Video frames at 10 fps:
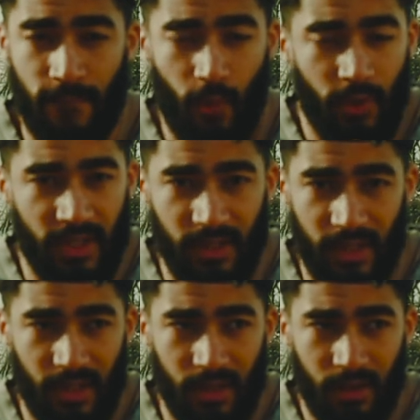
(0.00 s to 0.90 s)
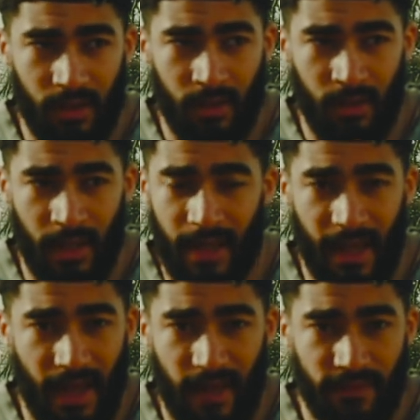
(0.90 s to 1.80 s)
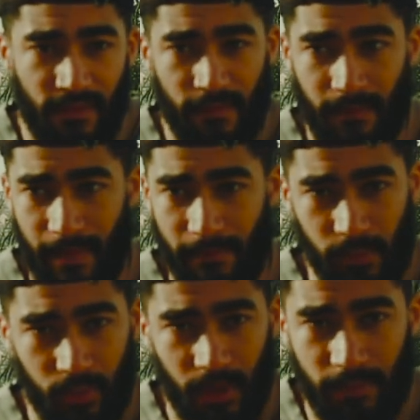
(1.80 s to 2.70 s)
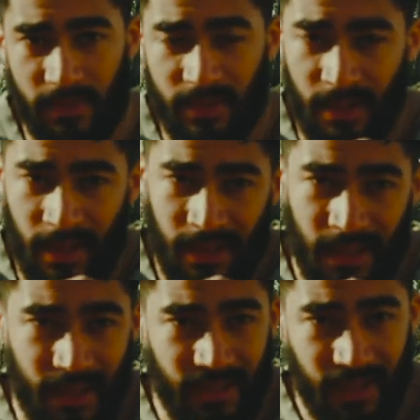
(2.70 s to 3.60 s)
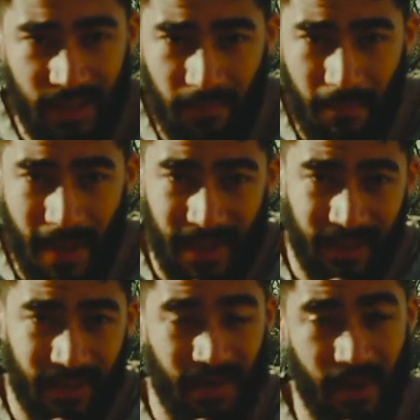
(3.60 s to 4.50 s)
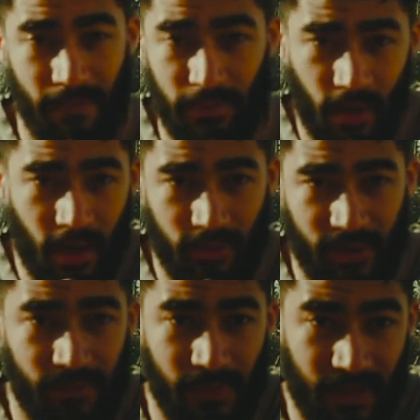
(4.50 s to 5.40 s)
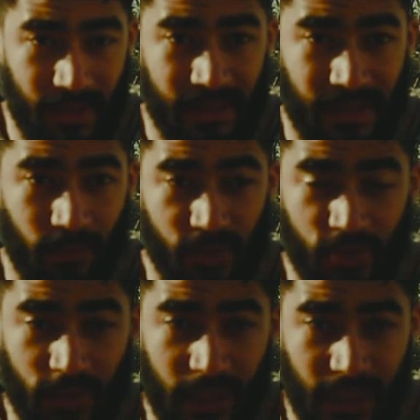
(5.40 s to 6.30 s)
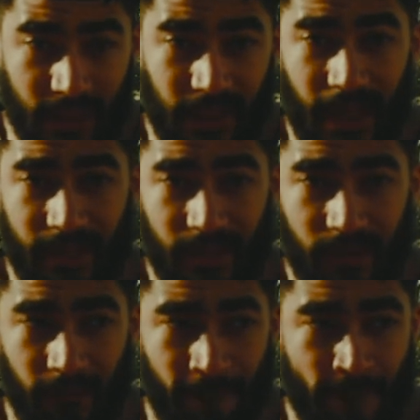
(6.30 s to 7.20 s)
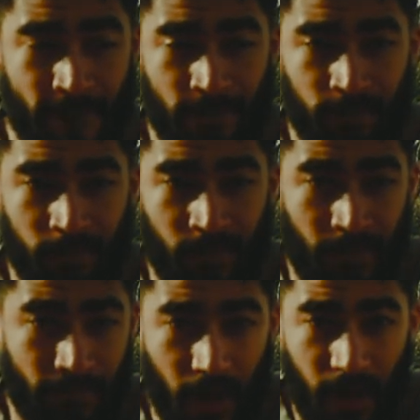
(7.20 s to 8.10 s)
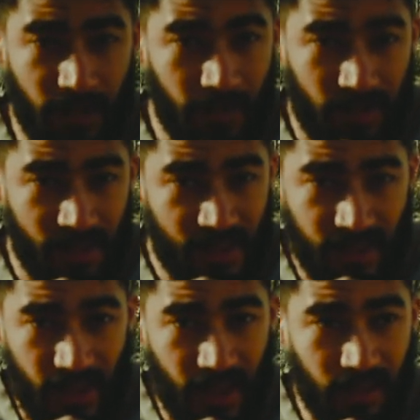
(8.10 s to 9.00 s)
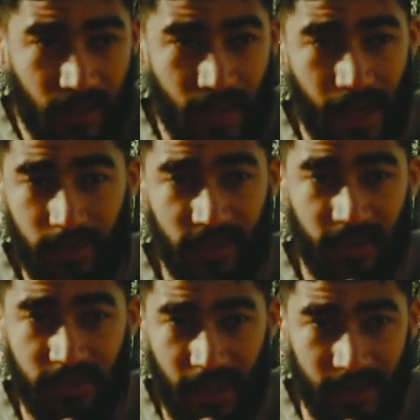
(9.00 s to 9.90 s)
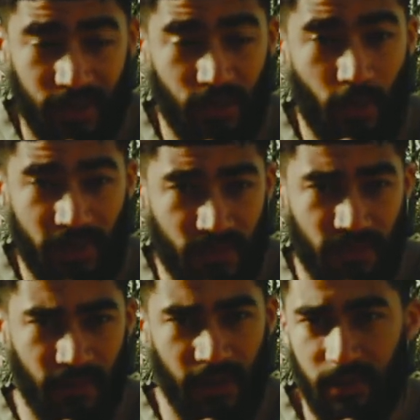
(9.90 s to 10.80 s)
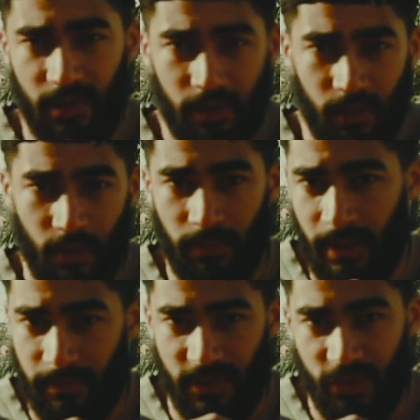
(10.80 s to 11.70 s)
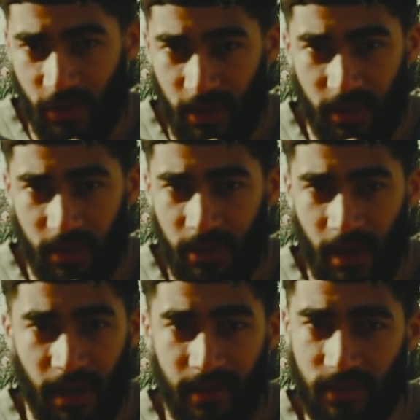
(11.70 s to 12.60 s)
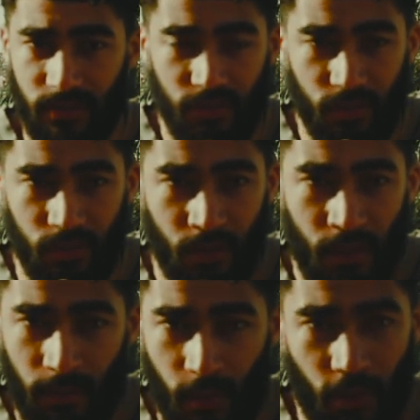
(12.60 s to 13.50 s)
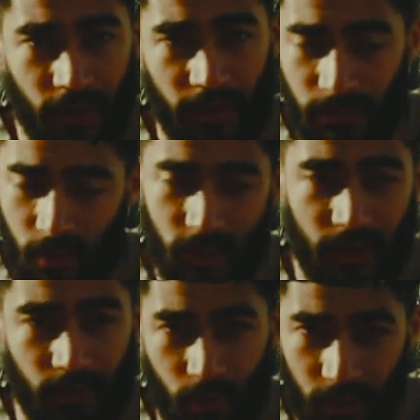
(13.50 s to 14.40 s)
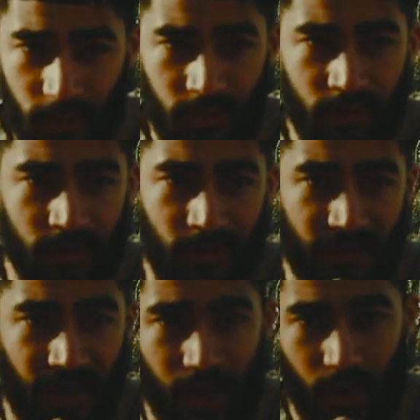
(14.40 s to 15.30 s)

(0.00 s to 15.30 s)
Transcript: for a year and a half, my pull-ups didn't make a progress because I was treating it like a bodybuilding style. I think like going to failure will make me stronger. I need to do more and more and more. That's